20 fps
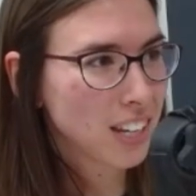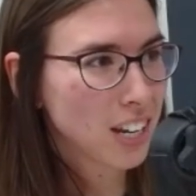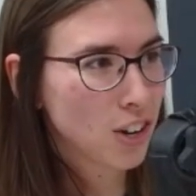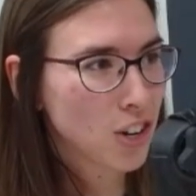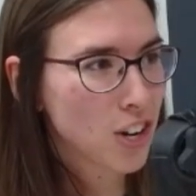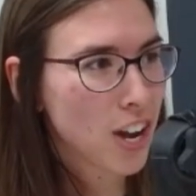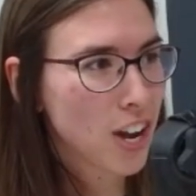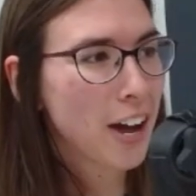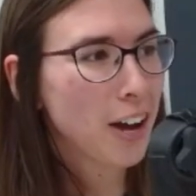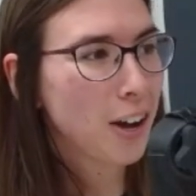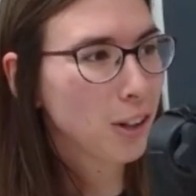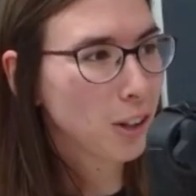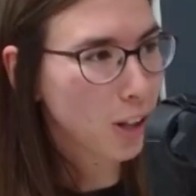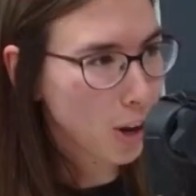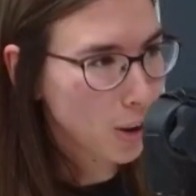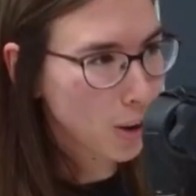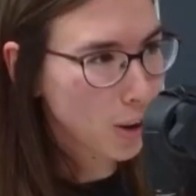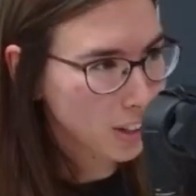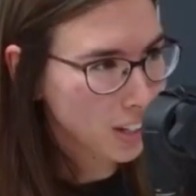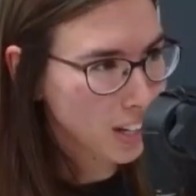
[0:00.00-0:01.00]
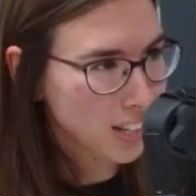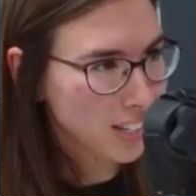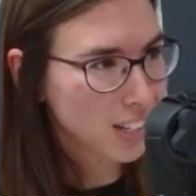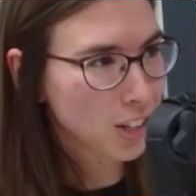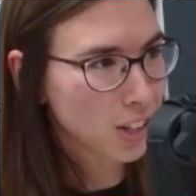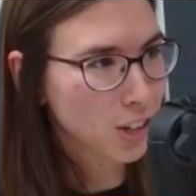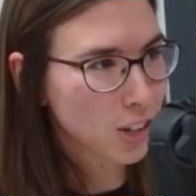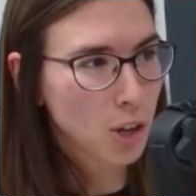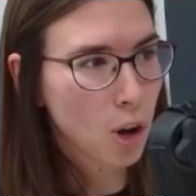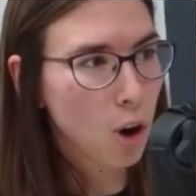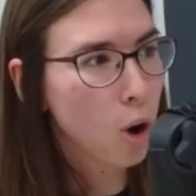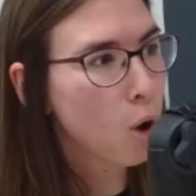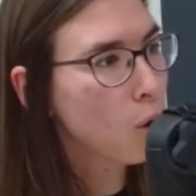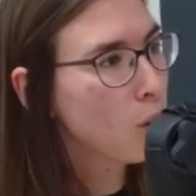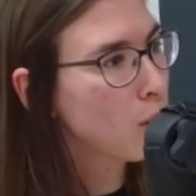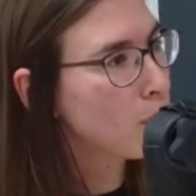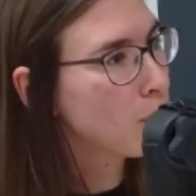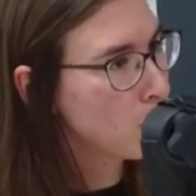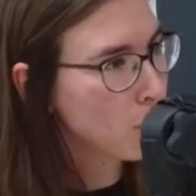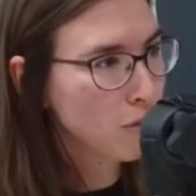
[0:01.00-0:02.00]
Like, you're not alone in this. And there's a
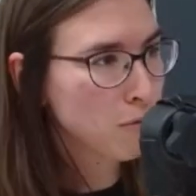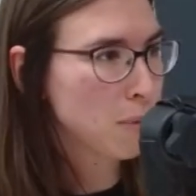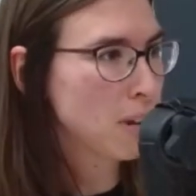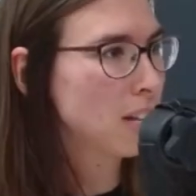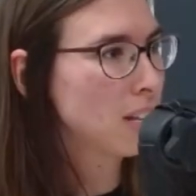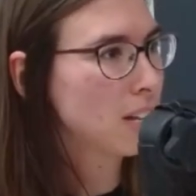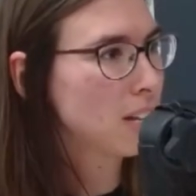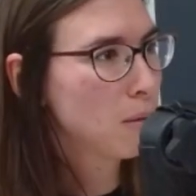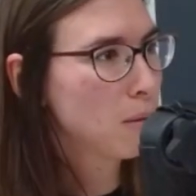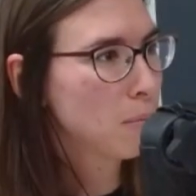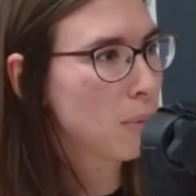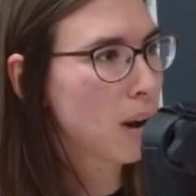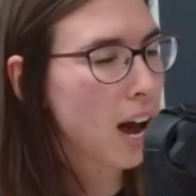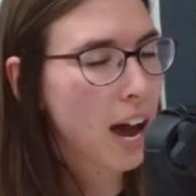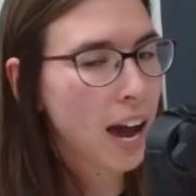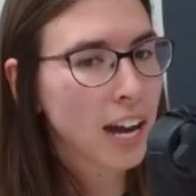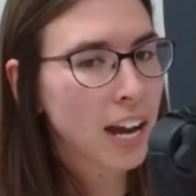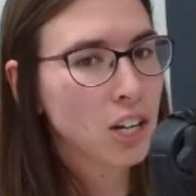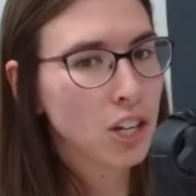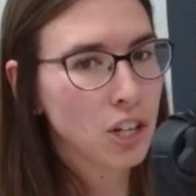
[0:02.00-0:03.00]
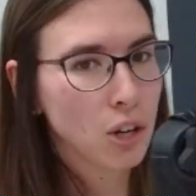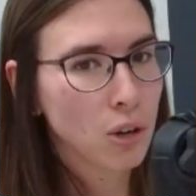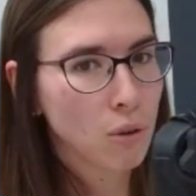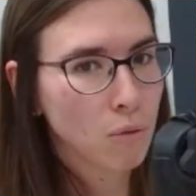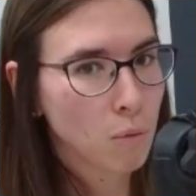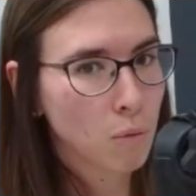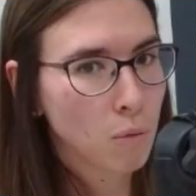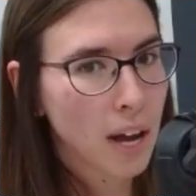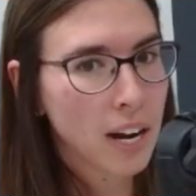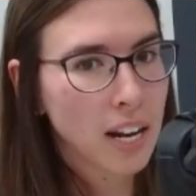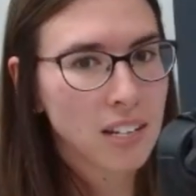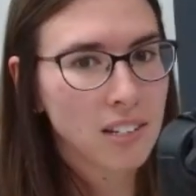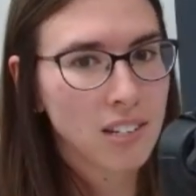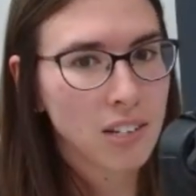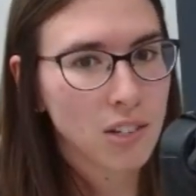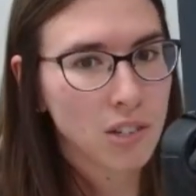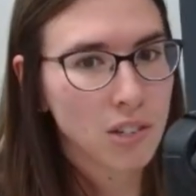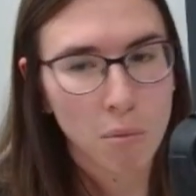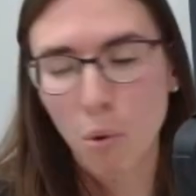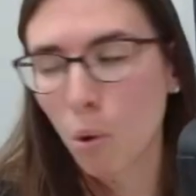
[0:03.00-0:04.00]
whole movement behind you ready
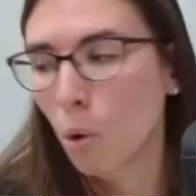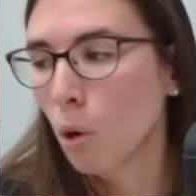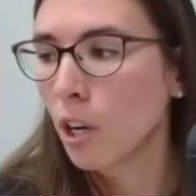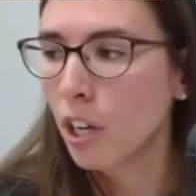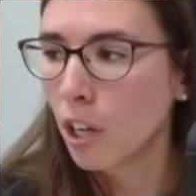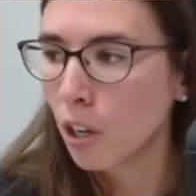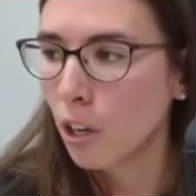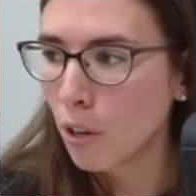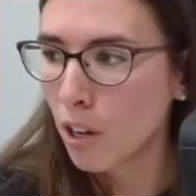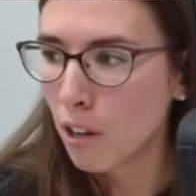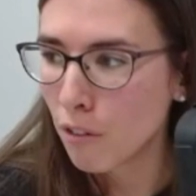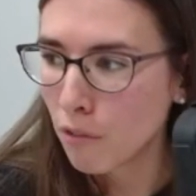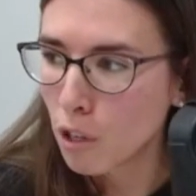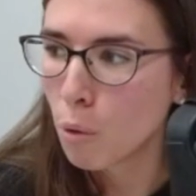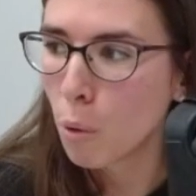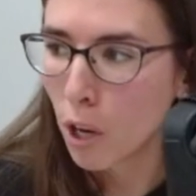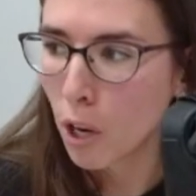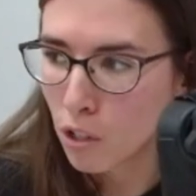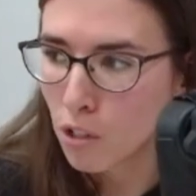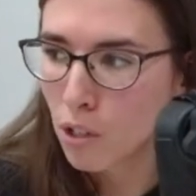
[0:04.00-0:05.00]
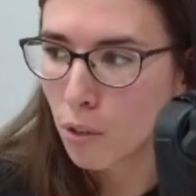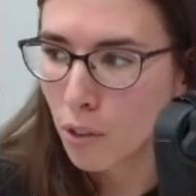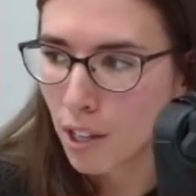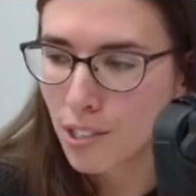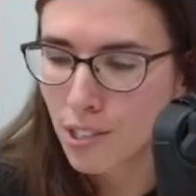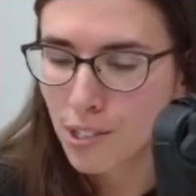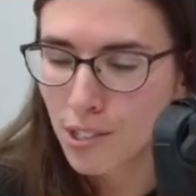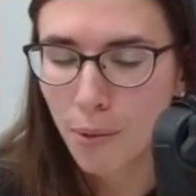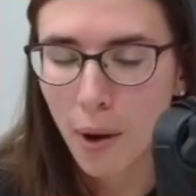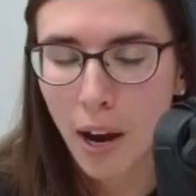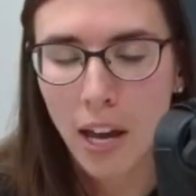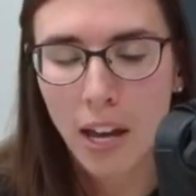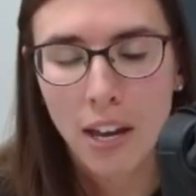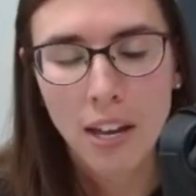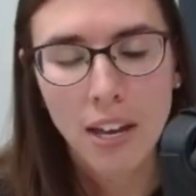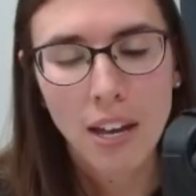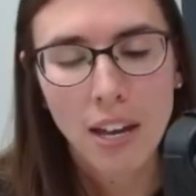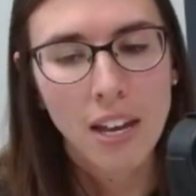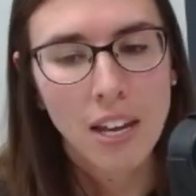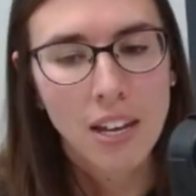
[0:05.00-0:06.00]
to support you if you want to do this. Right.
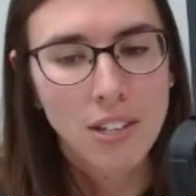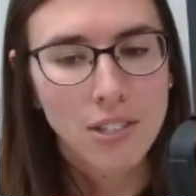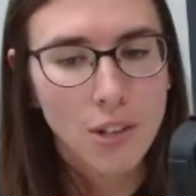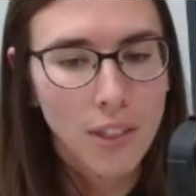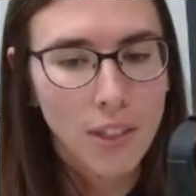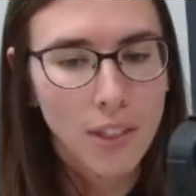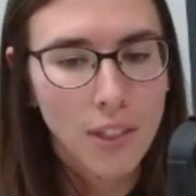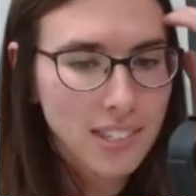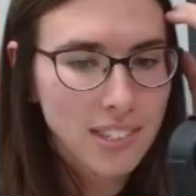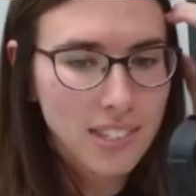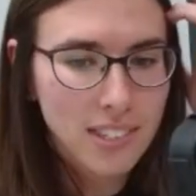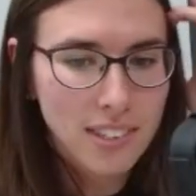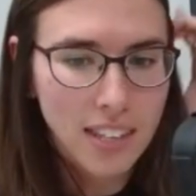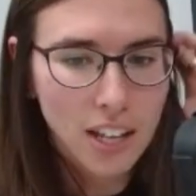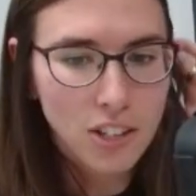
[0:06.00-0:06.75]
So that's